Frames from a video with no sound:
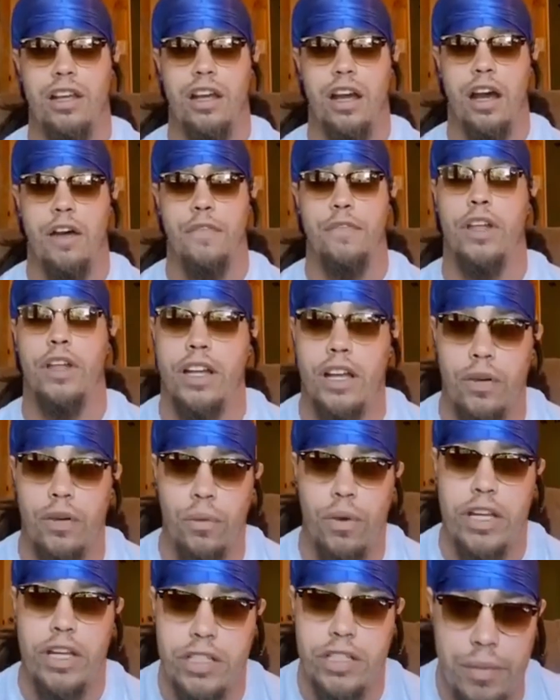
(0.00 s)
I feel like I
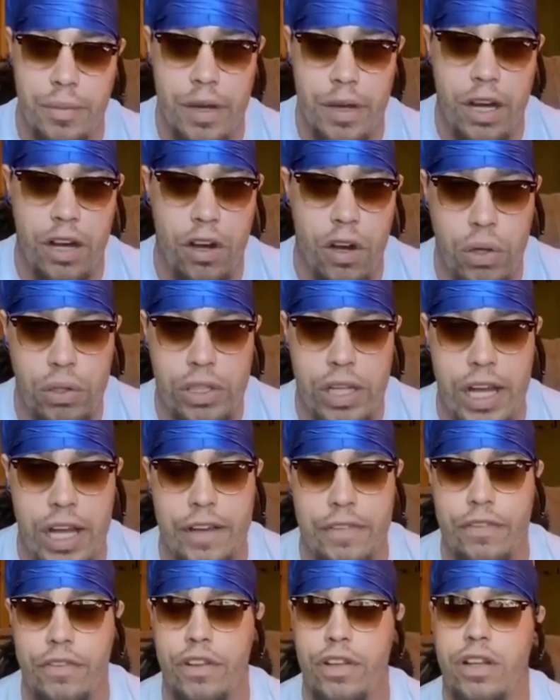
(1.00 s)
wasted my whole
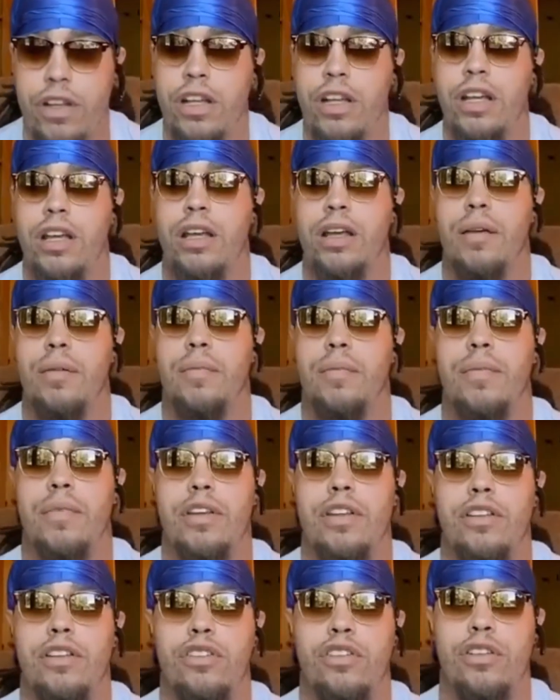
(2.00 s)
life
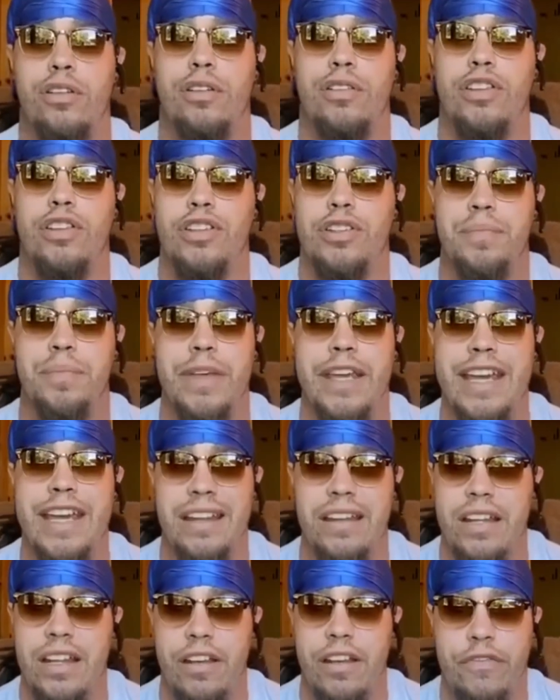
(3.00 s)
just
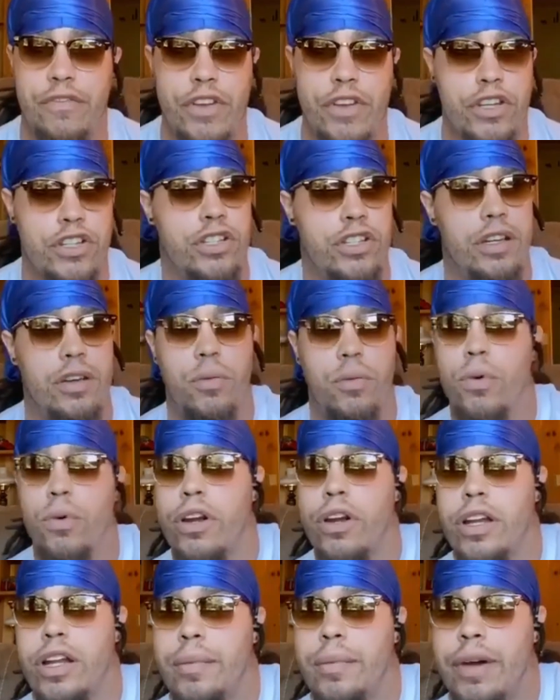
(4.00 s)
being inefficient and
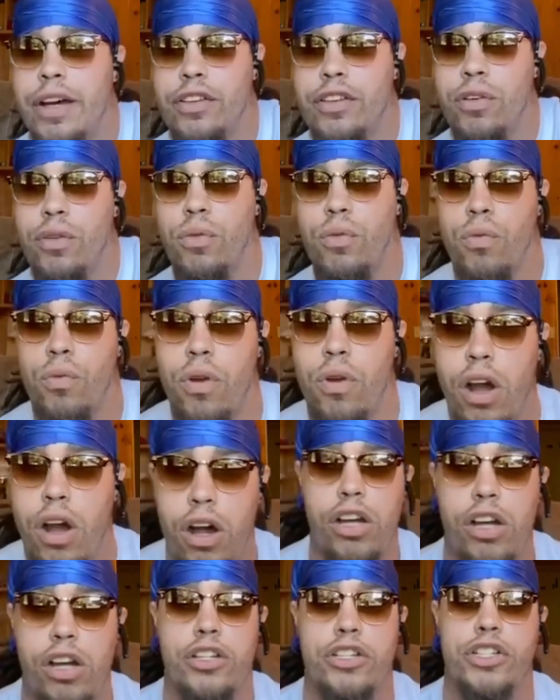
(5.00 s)
worrying about the
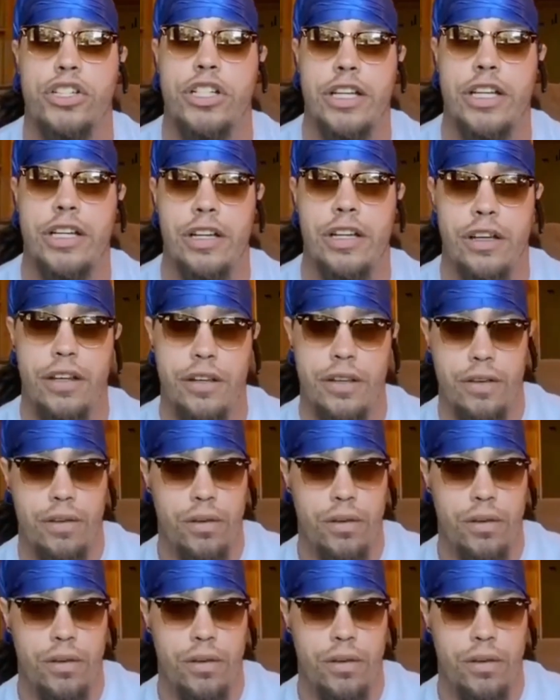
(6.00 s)
wrong shit.